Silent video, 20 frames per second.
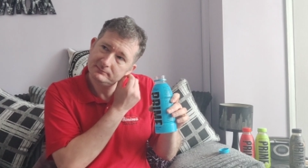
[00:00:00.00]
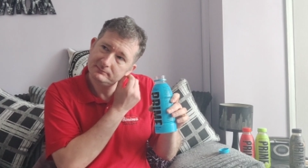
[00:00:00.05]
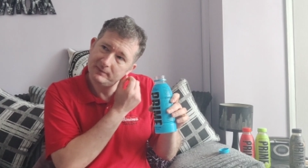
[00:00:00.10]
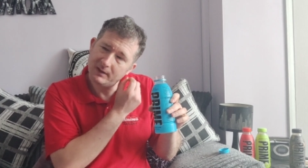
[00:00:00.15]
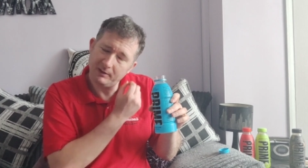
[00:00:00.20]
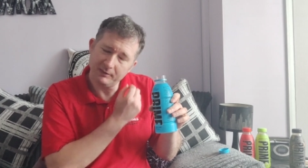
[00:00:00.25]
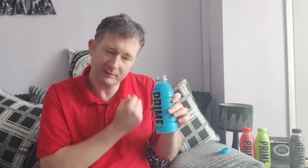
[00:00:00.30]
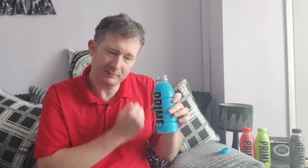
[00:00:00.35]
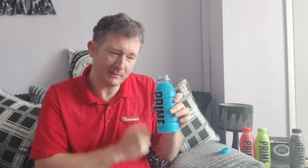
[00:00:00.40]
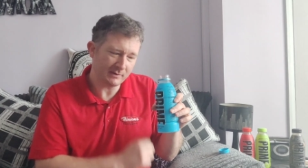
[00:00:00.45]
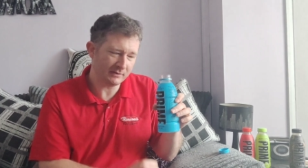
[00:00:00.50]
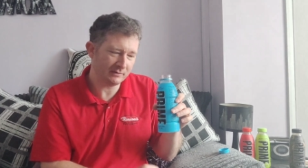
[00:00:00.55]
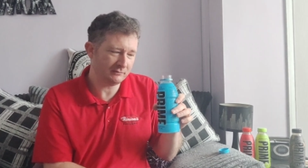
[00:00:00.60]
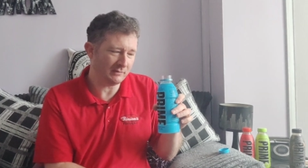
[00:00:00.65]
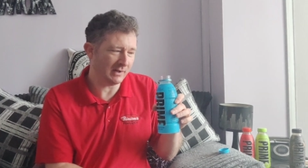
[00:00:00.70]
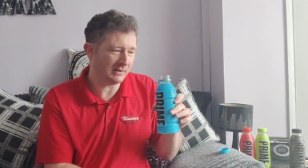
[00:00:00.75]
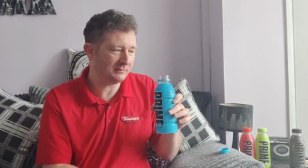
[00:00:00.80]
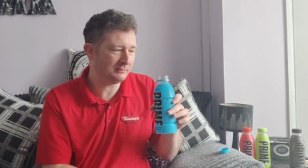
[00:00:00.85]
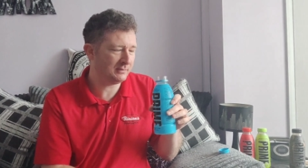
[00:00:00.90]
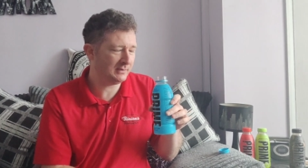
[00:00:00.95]
Well, it smells of
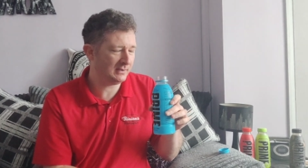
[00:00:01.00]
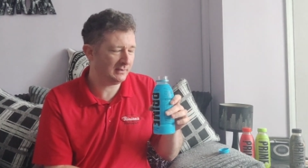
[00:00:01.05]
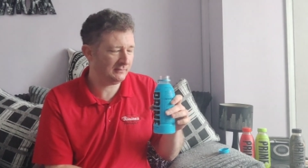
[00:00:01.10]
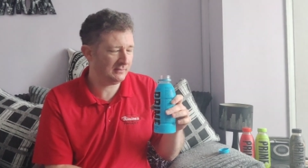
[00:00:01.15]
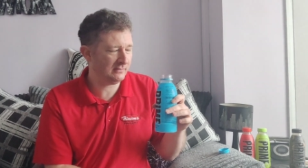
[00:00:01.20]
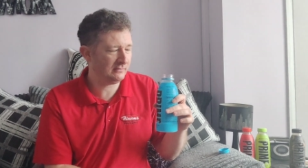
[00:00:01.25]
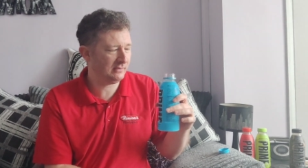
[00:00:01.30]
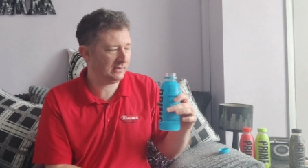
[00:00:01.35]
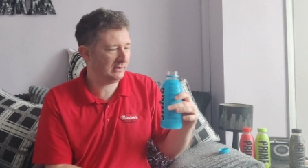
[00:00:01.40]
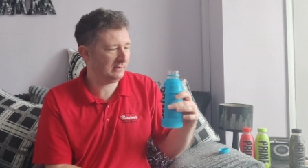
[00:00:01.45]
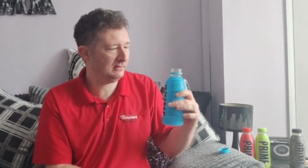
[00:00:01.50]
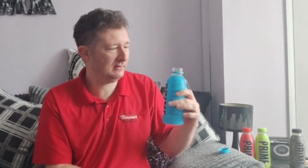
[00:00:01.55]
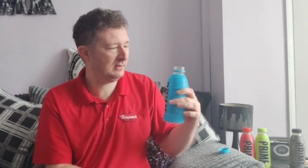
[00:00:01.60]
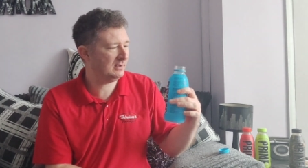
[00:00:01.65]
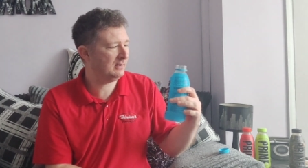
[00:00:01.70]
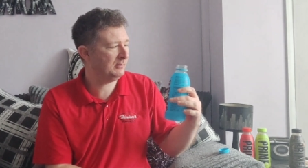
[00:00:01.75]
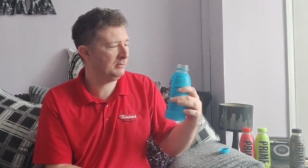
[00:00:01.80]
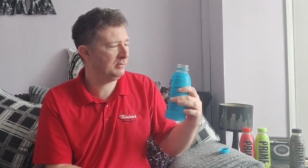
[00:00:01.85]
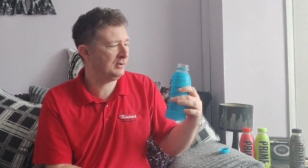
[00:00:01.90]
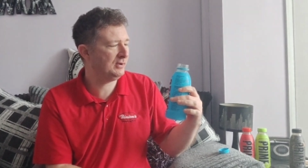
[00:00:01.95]
raspberry. I've never eaten
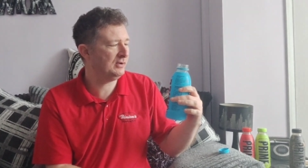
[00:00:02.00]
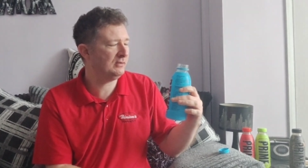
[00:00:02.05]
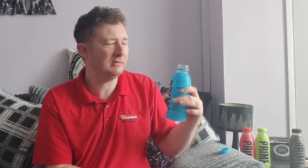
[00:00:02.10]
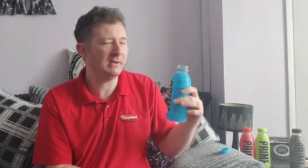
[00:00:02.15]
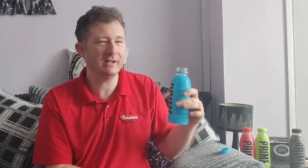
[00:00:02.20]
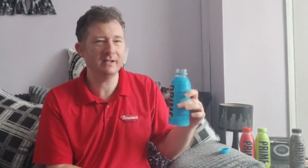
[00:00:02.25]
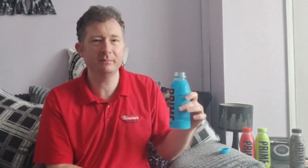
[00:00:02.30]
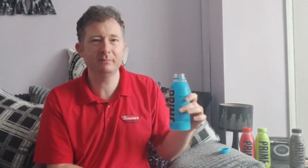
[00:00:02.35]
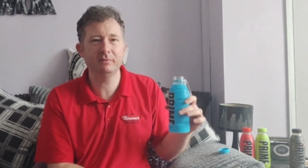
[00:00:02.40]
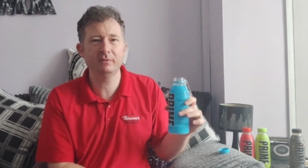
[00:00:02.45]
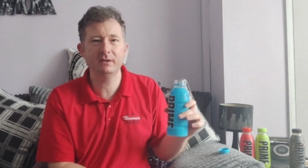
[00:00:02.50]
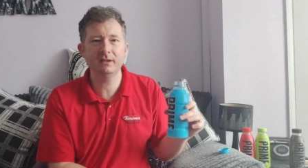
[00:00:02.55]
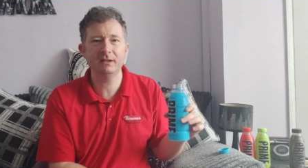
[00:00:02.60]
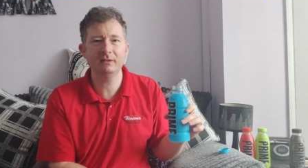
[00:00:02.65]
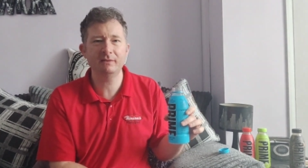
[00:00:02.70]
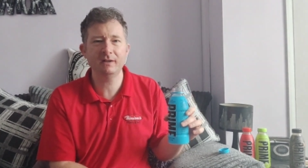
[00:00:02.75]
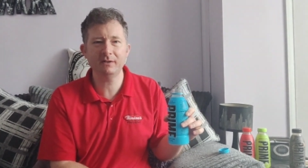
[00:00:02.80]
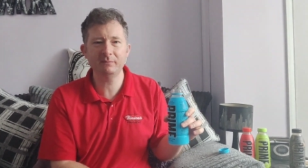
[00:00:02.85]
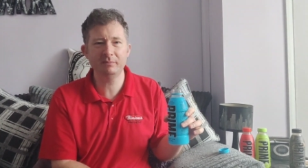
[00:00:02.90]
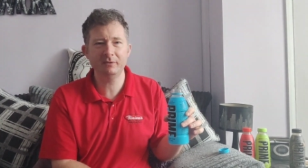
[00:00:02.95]
blue raspberry.
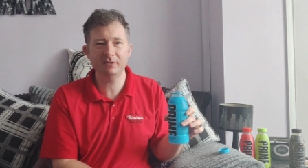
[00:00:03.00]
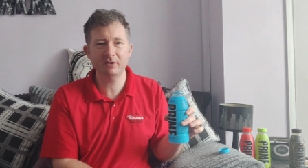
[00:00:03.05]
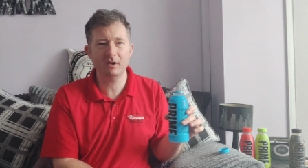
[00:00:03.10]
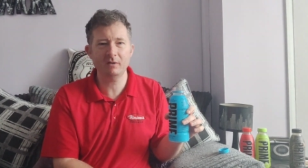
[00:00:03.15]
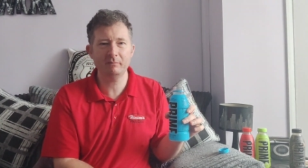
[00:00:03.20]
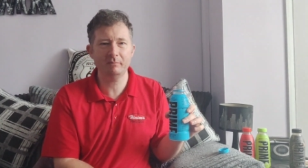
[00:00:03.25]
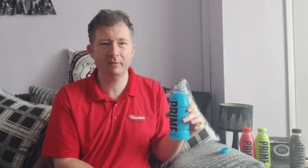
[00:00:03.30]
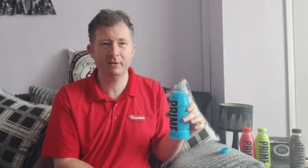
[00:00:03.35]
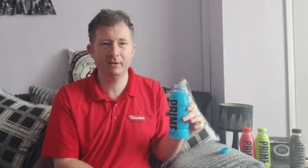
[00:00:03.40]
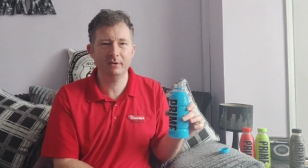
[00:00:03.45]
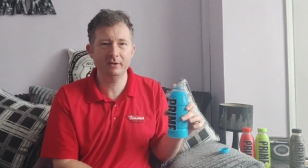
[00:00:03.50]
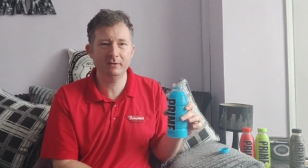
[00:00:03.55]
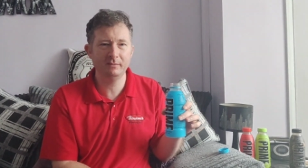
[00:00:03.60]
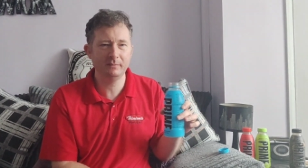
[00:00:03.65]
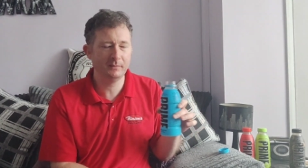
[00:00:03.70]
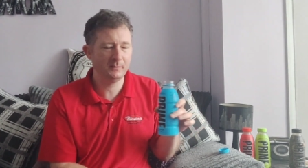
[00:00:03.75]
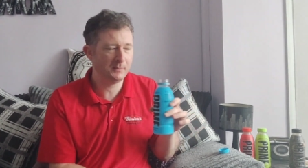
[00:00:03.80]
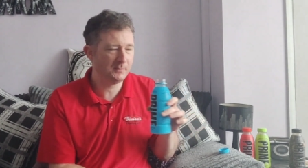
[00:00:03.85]
Raspberries aren't blue.